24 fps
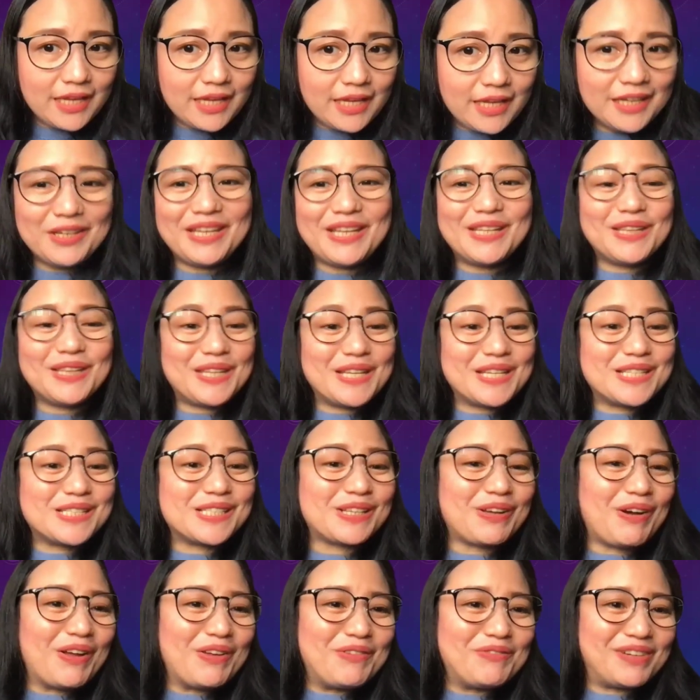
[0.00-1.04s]
in
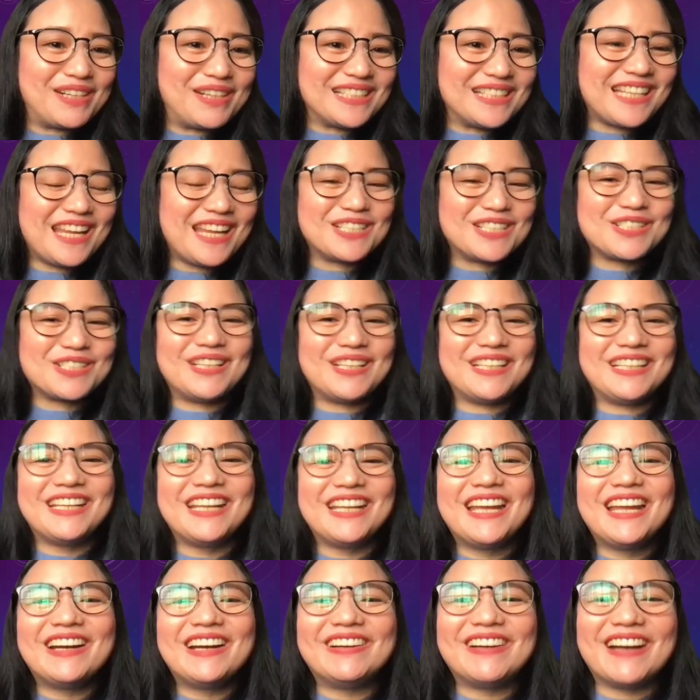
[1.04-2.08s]
this conversation
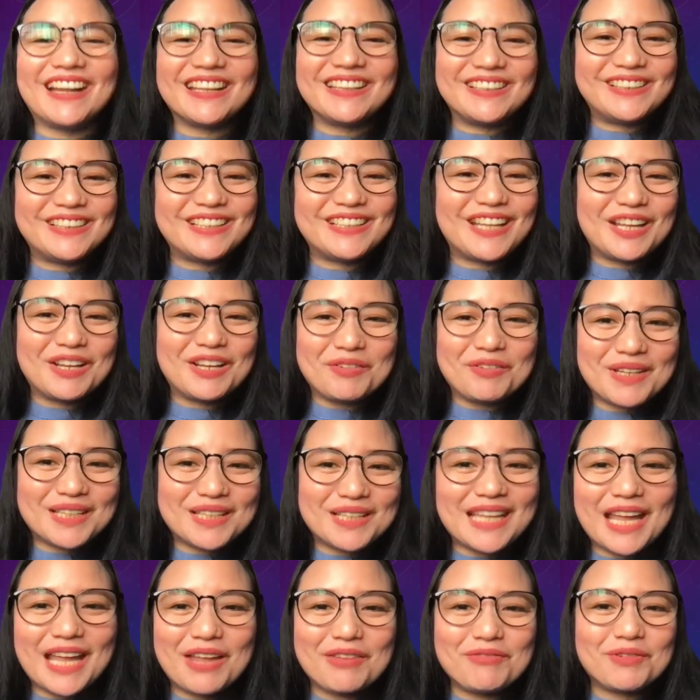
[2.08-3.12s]
rather than
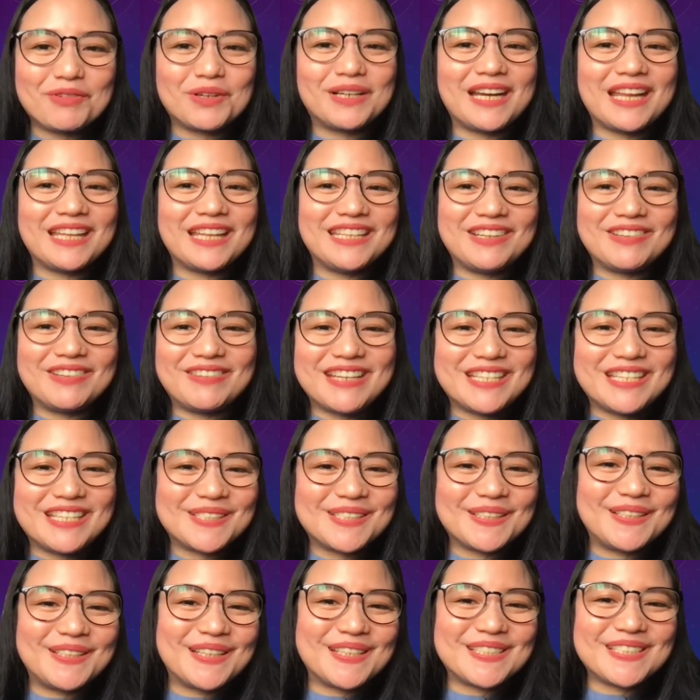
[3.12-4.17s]
what I've already
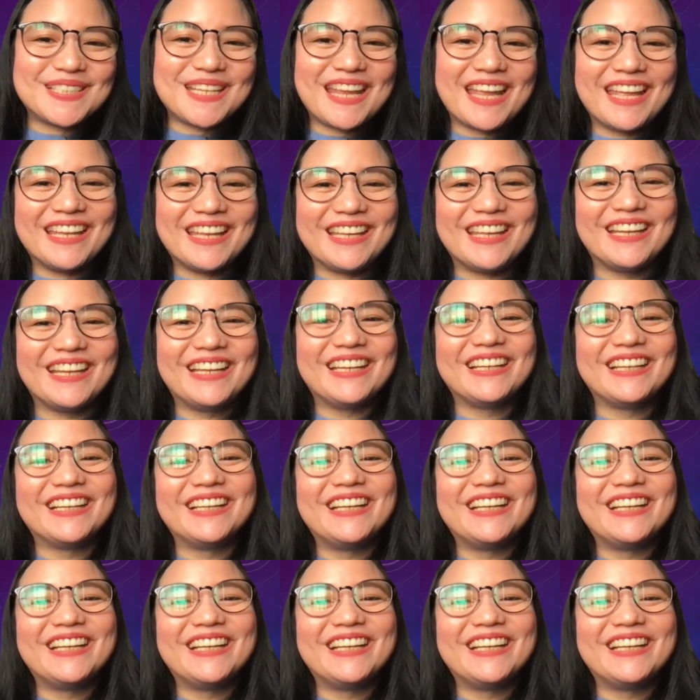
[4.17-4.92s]
researched and